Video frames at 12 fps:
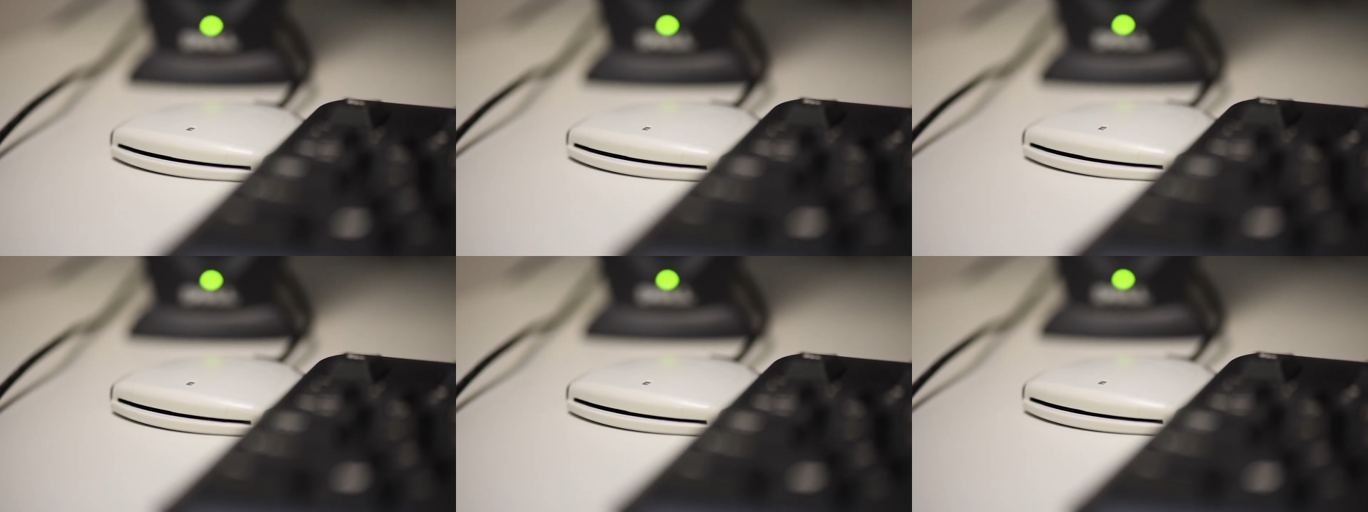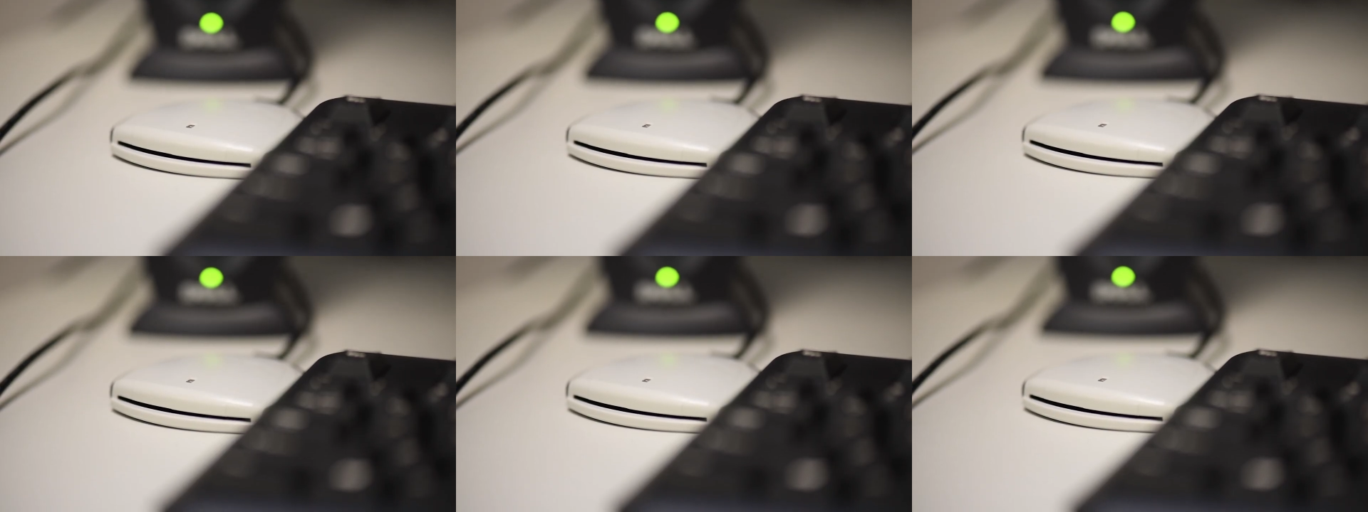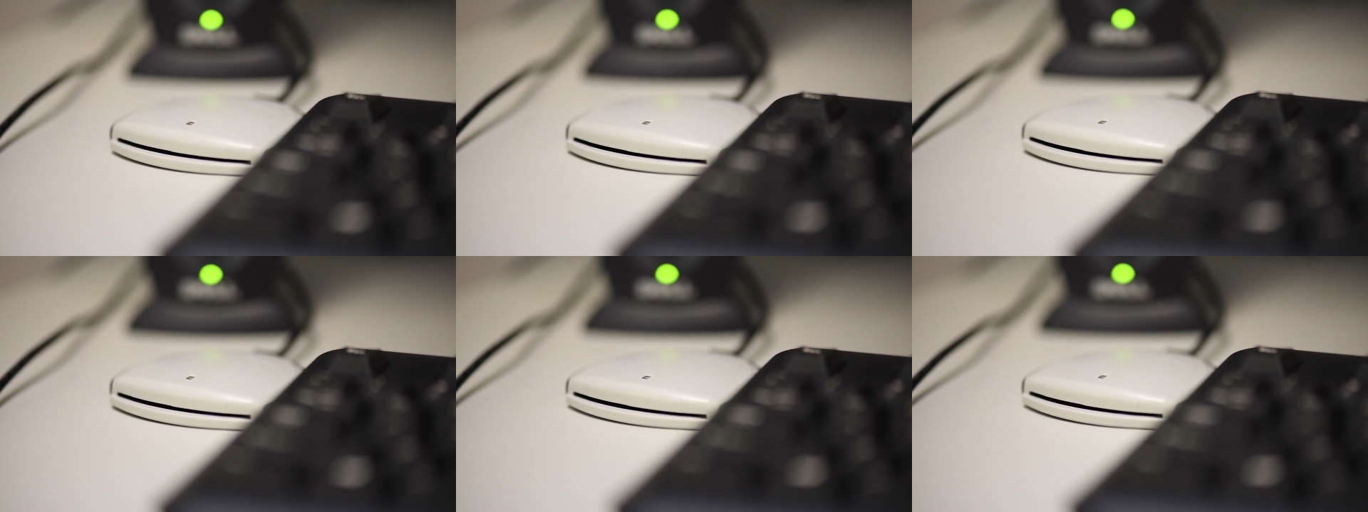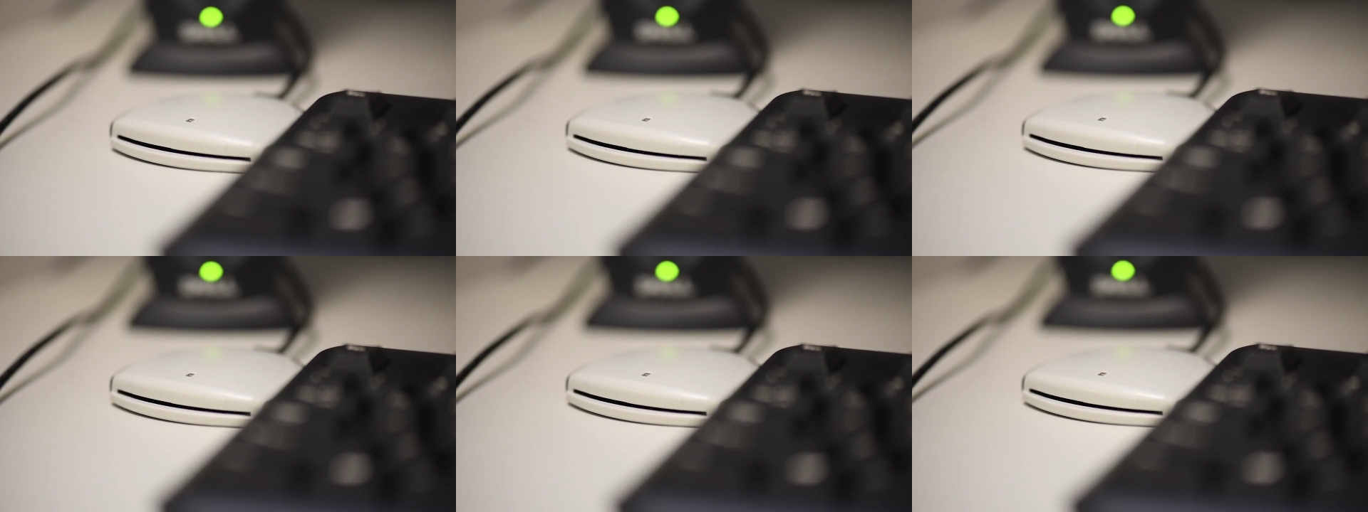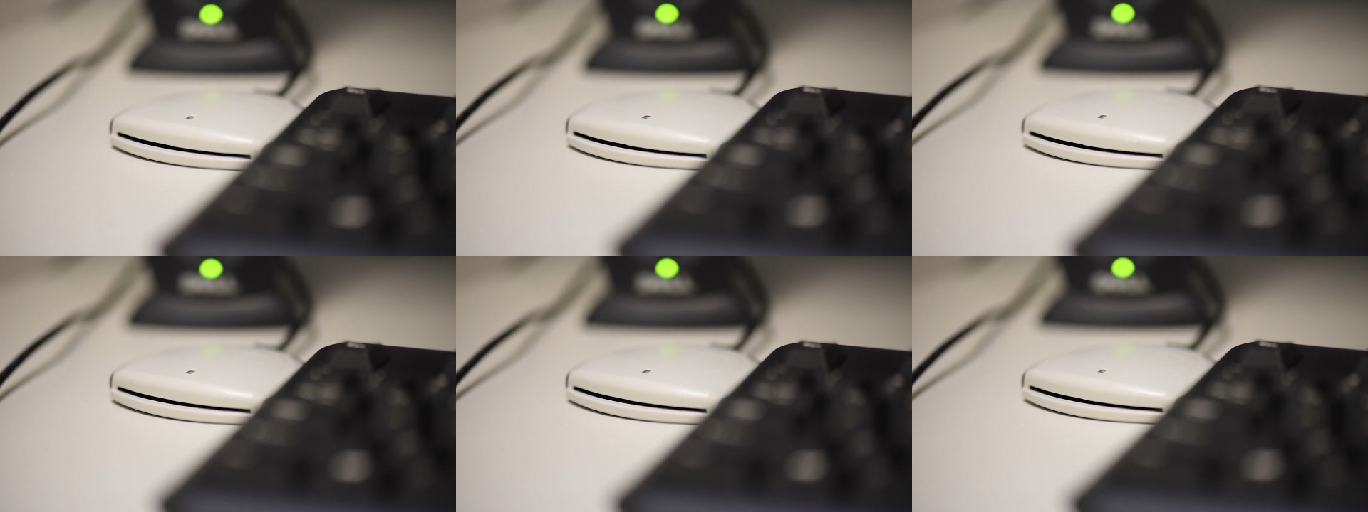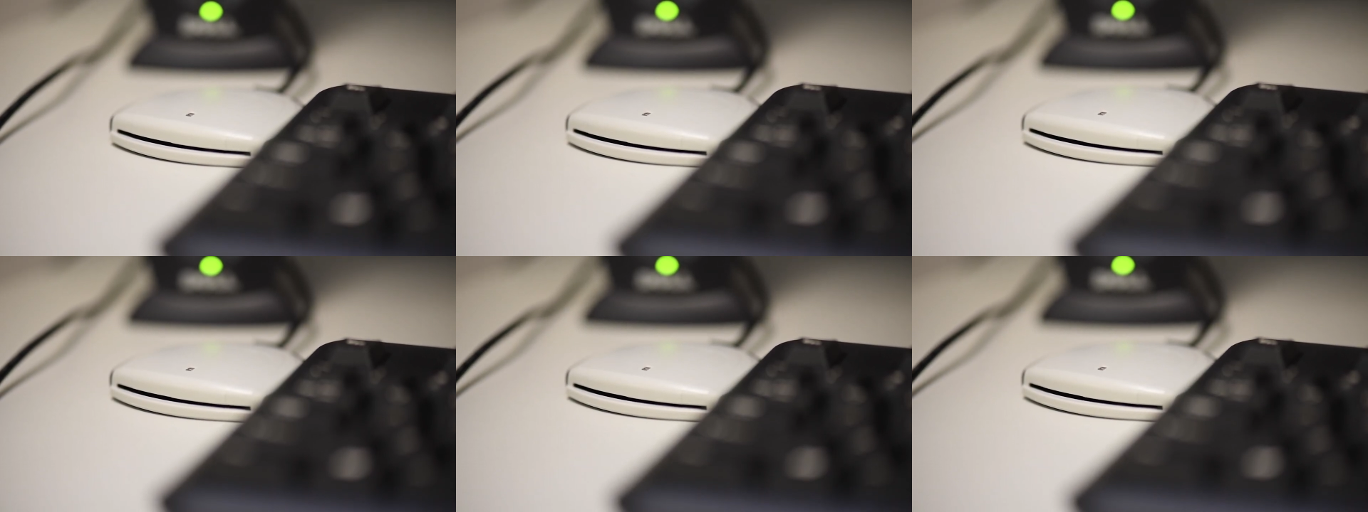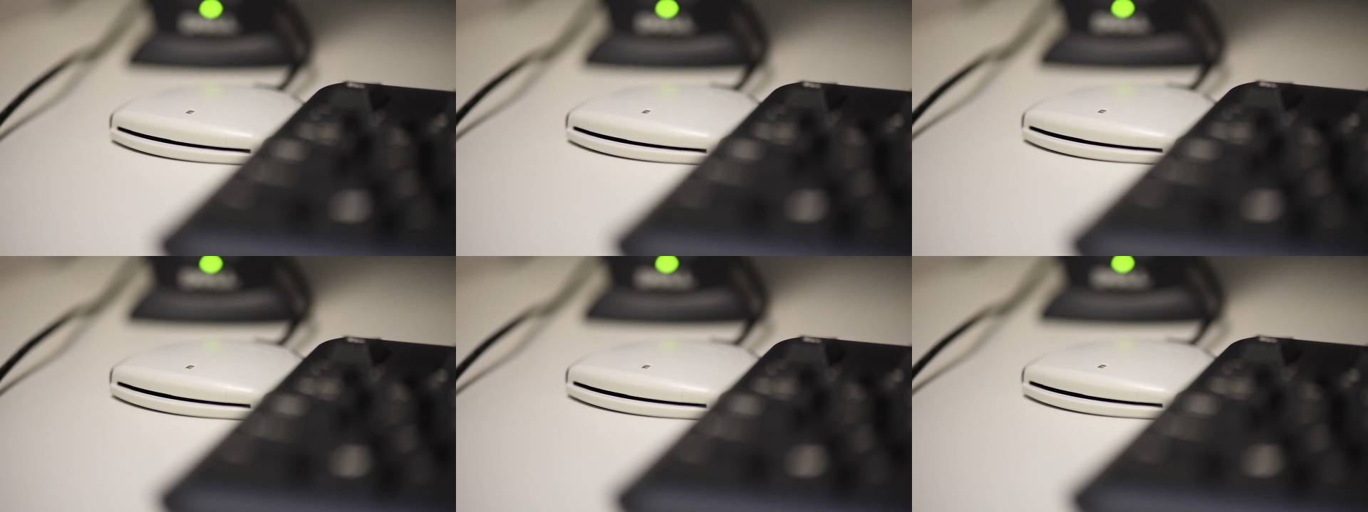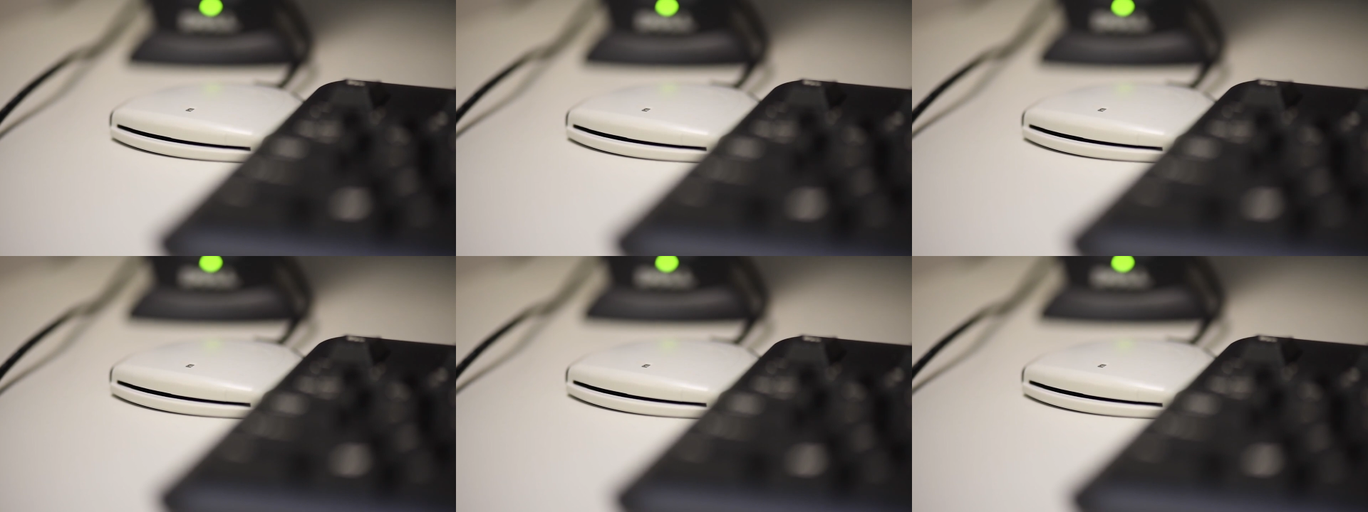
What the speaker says: Nobody's mouth can be seen.